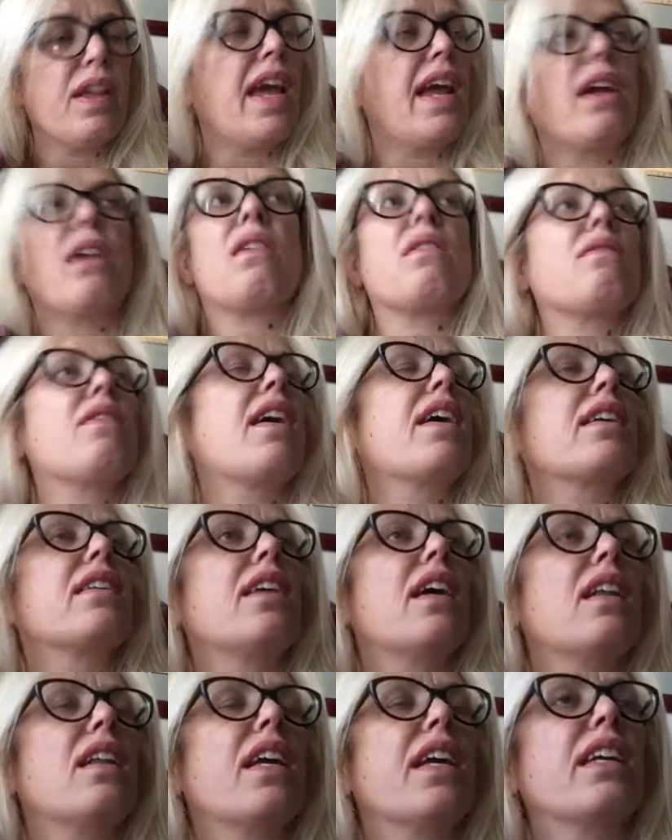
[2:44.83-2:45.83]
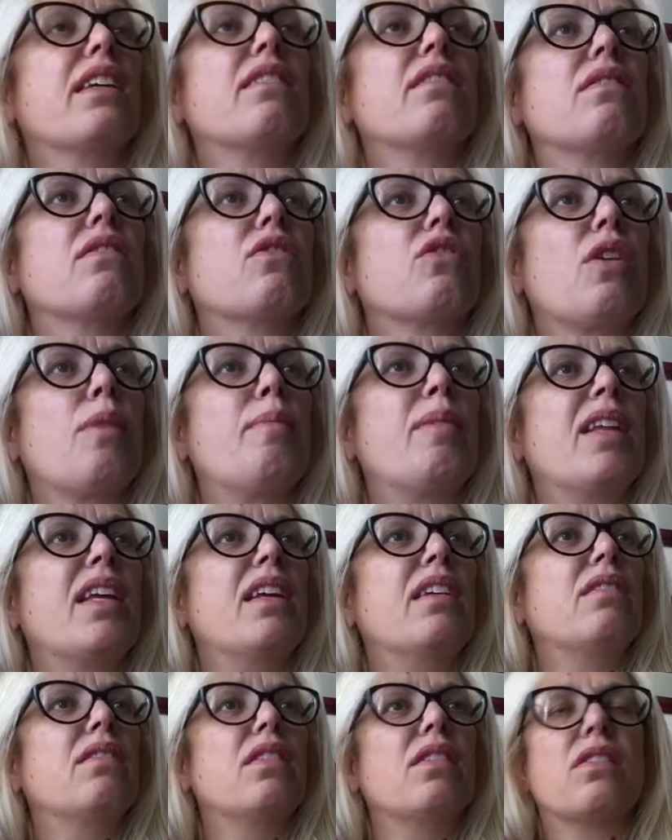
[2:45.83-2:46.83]
Ehrenreich telling
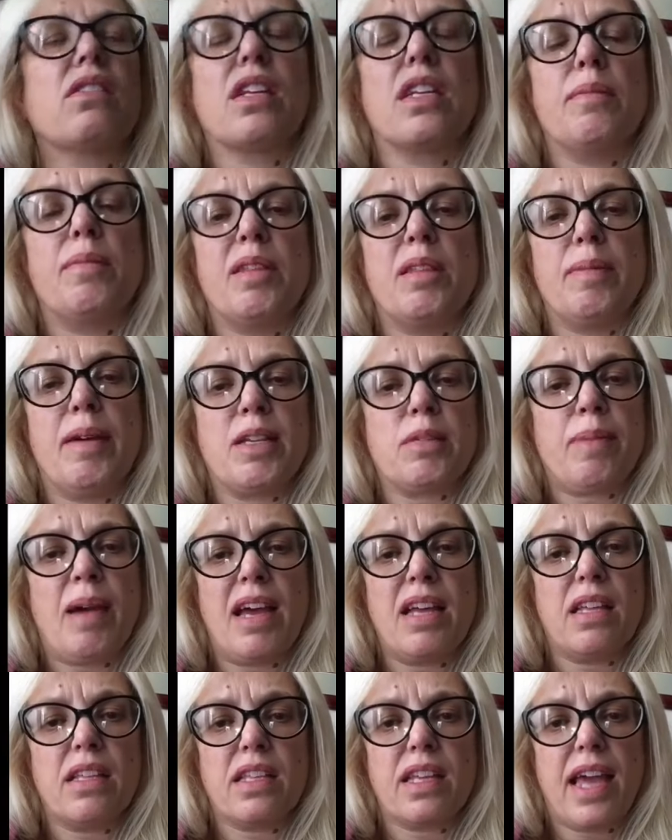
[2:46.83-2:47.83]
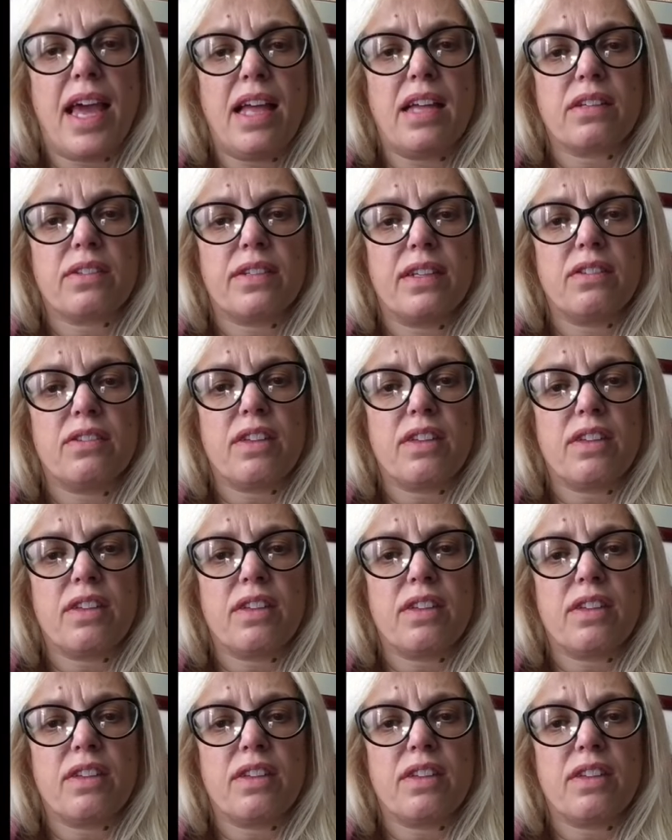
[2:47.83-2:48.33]
somebody he's going to be the best pilot in the galaxy,